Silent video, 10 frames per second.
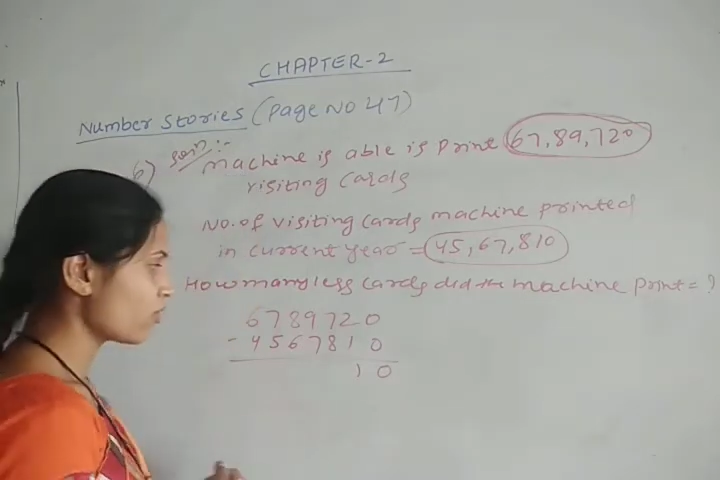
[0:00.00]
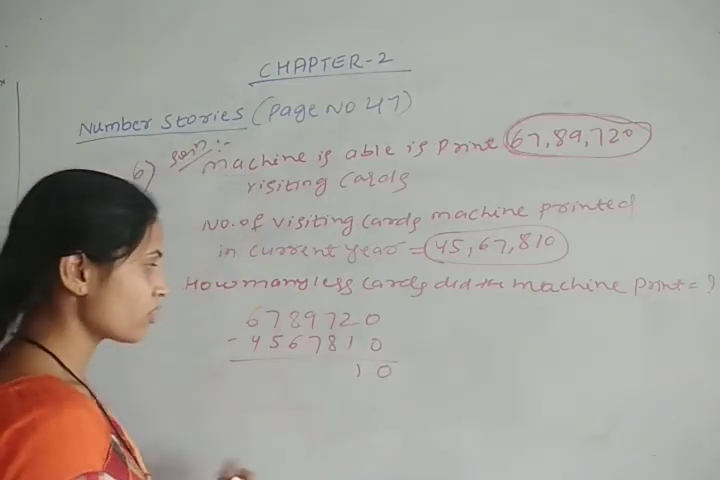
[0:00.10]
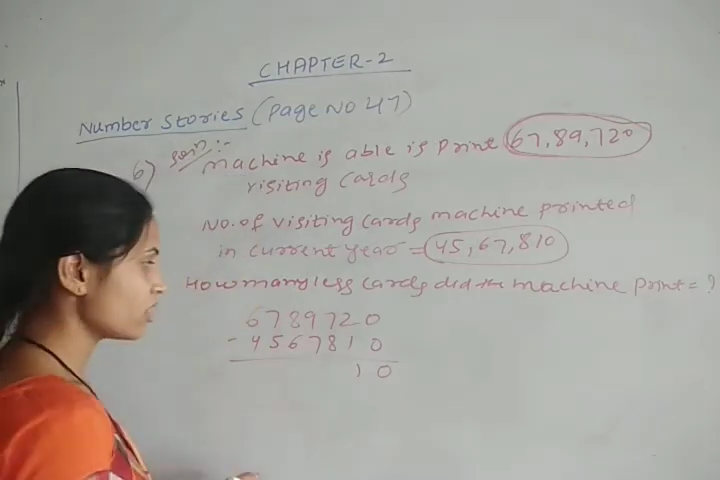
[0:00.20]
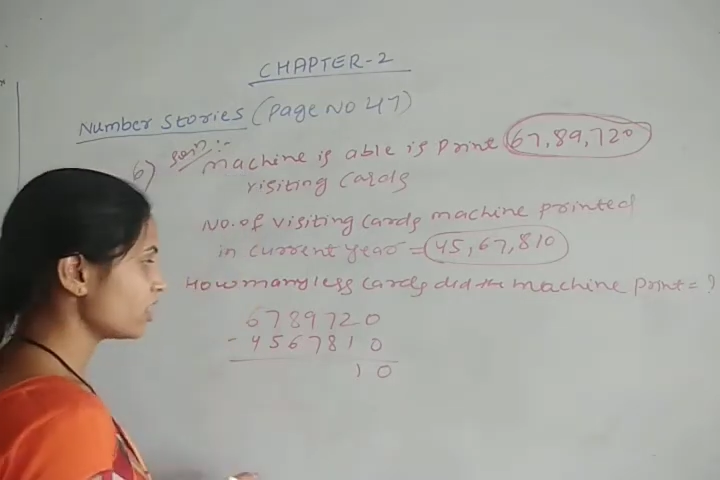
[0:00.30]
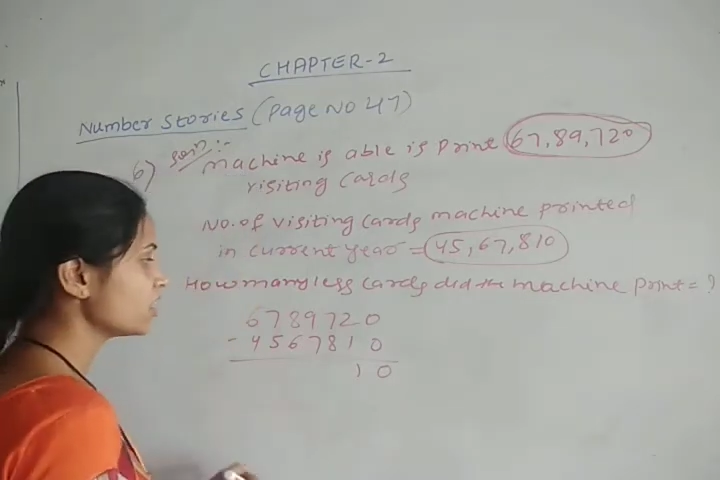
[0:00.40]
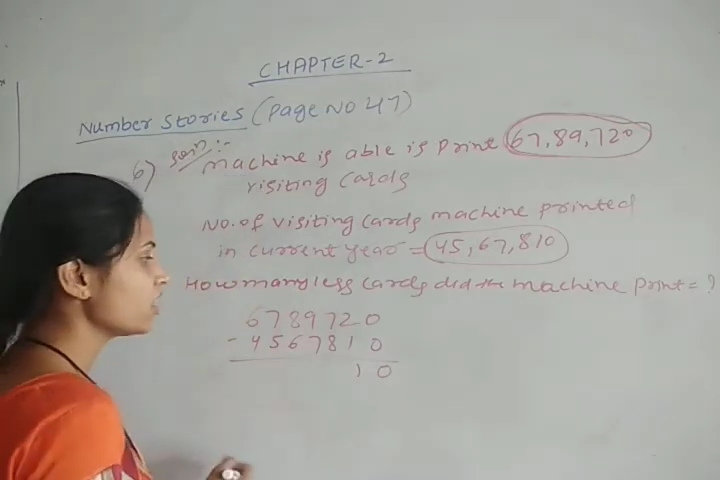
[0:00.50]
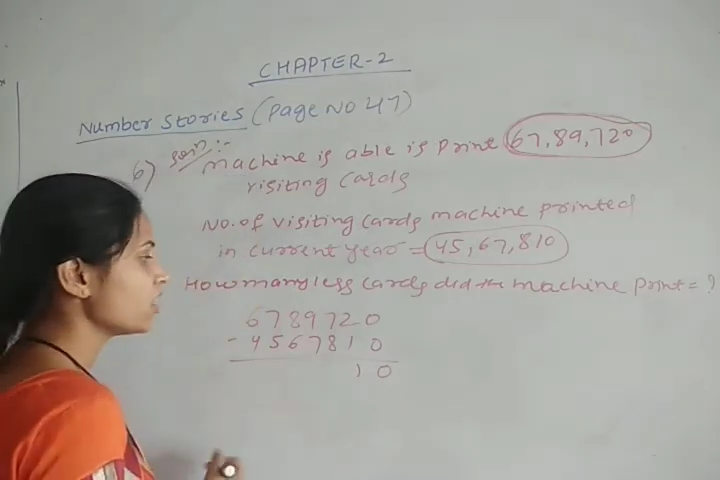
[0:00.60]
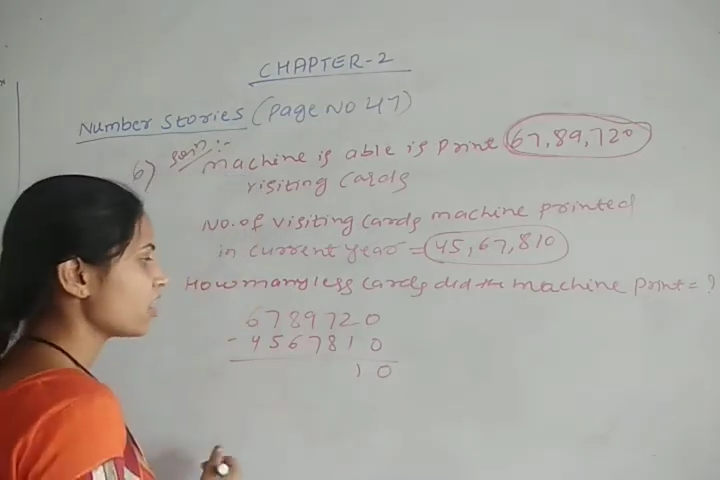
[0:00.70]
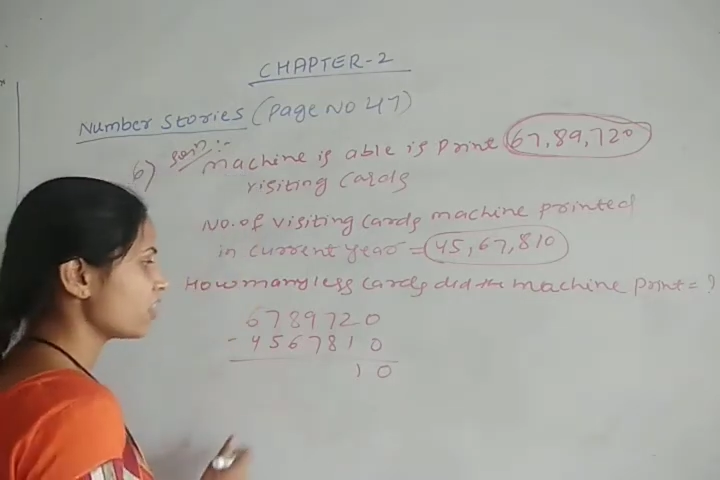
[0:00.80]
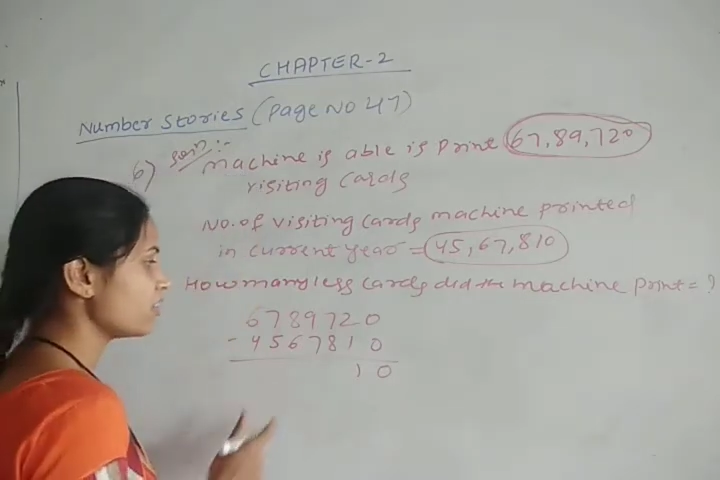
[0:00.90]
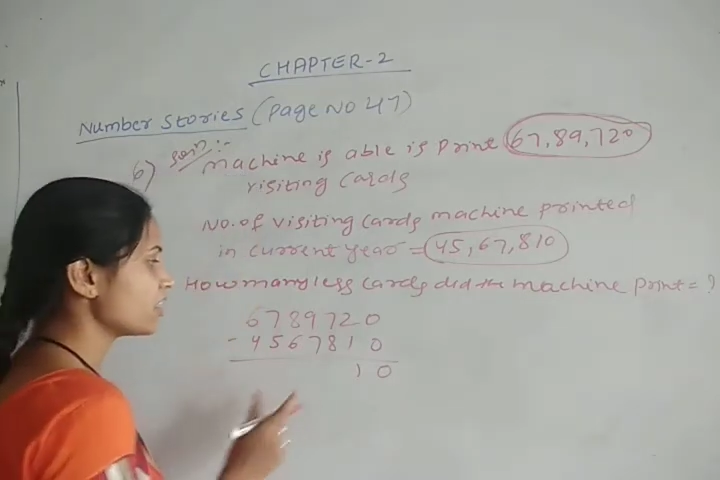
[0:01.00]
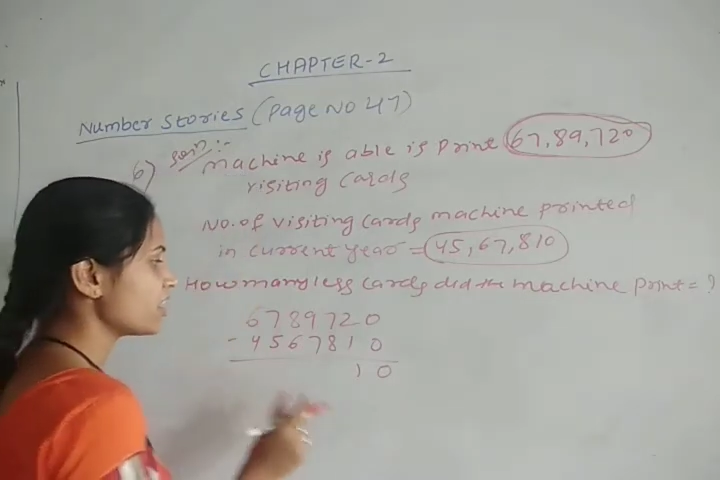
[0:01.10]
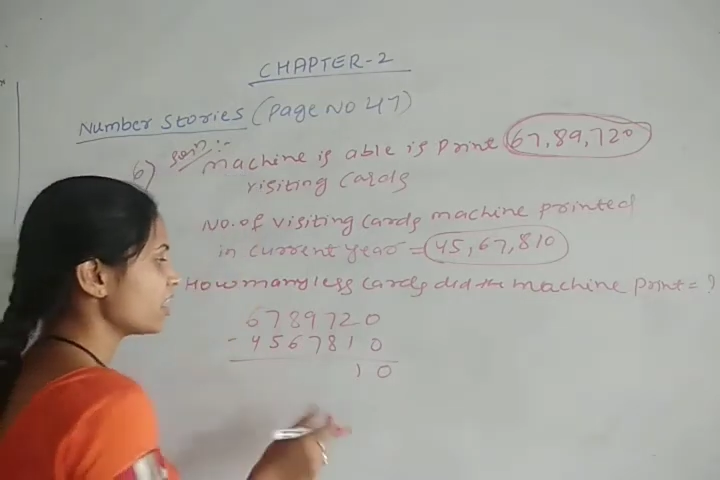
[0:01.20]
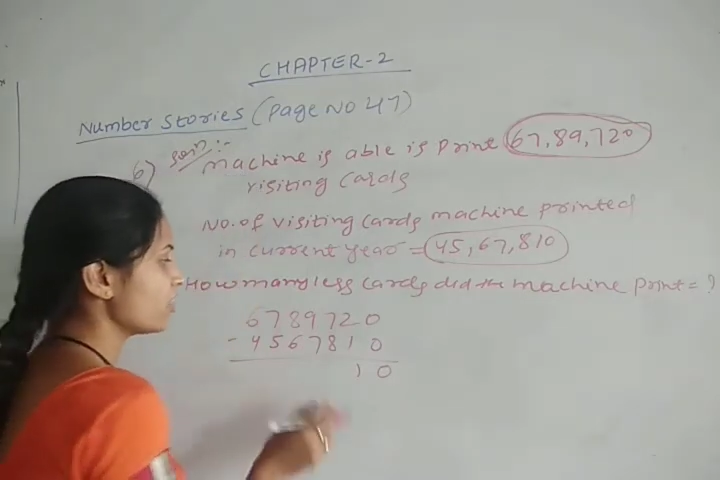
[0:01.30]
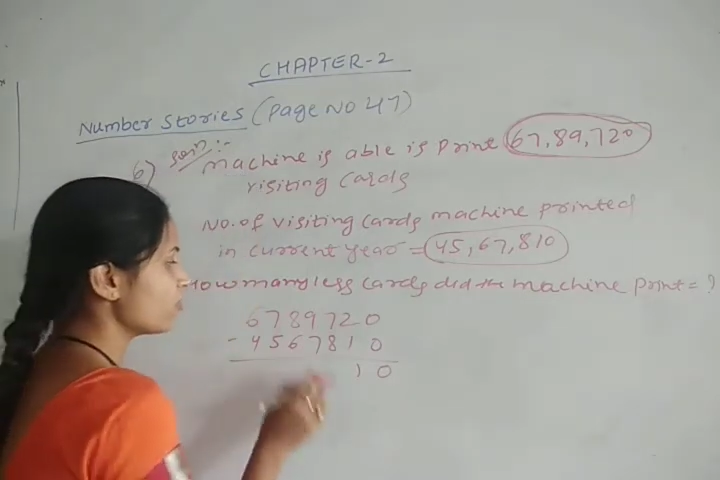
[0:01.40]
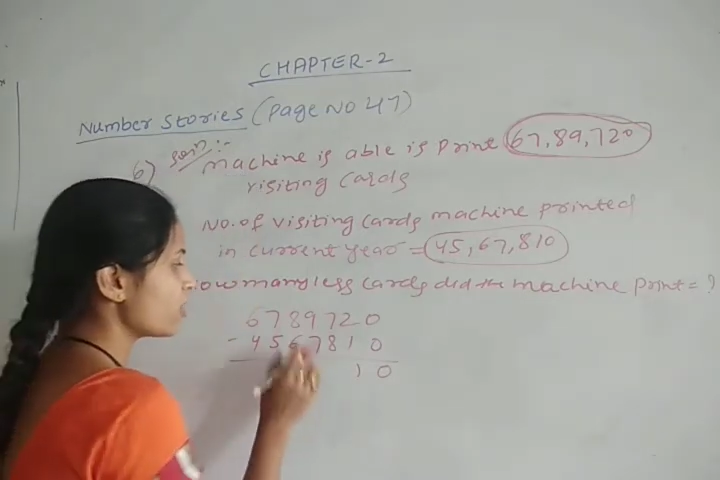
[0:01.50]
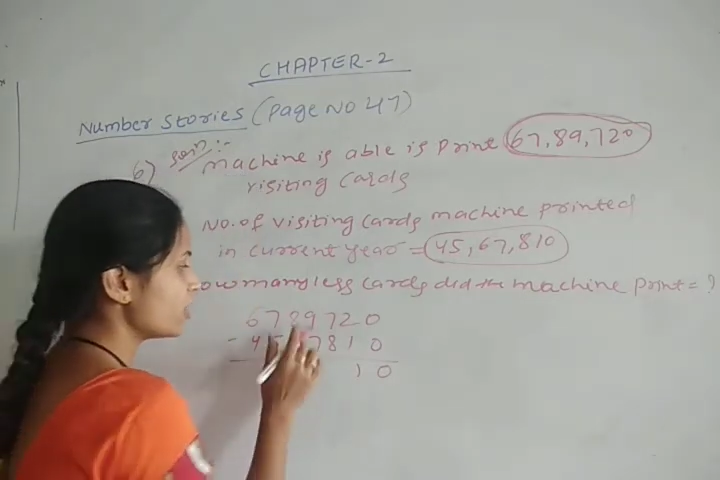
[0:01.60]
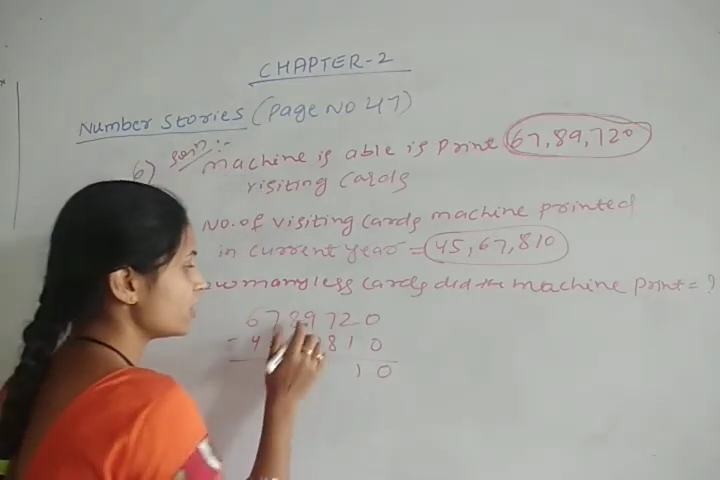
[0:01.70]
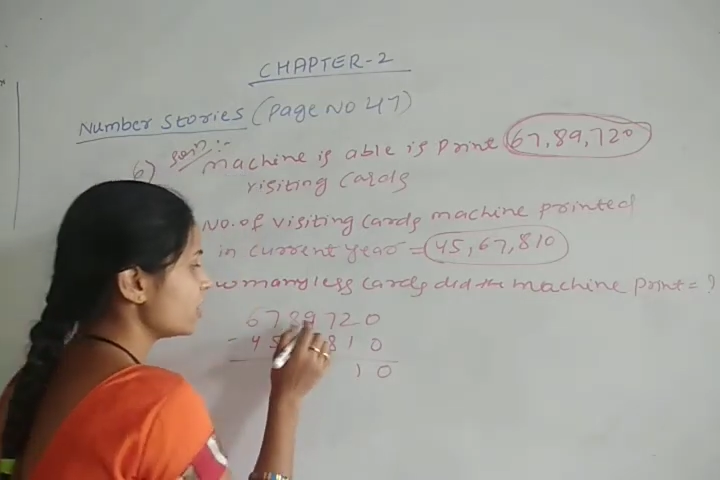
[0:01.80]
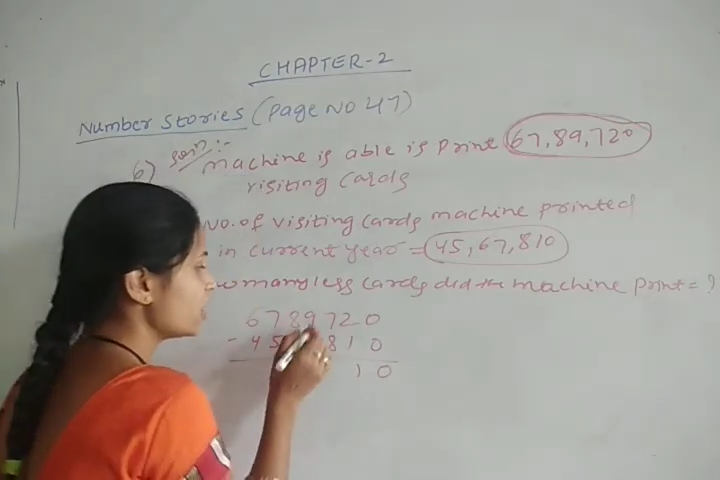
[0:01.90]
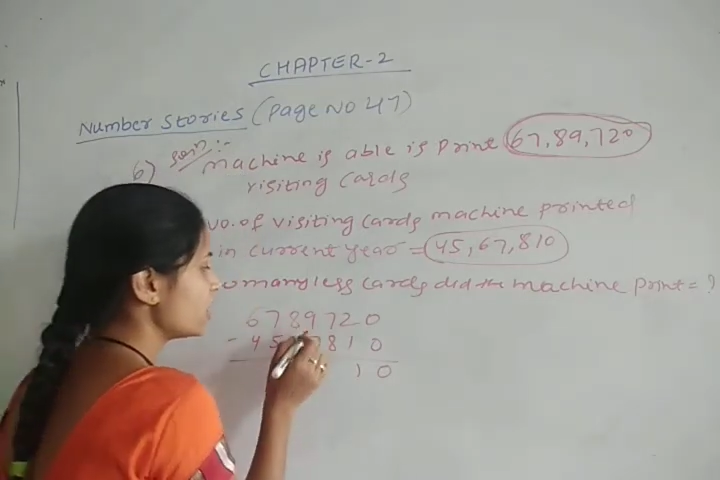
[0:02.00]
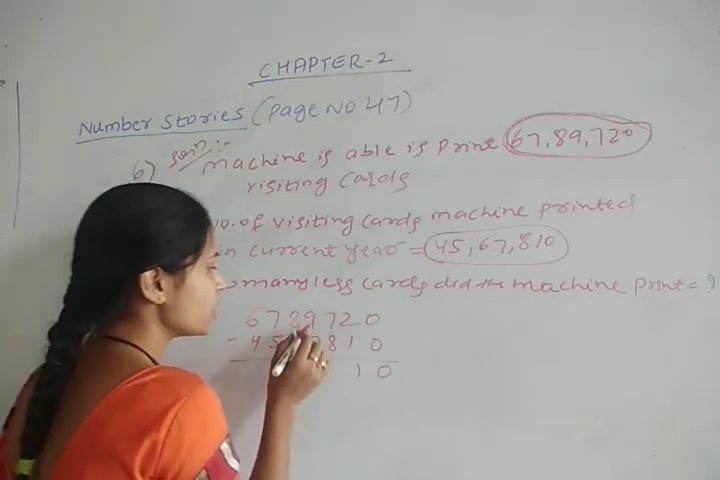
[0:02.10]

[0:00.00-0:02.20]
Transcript: For that, I will take 1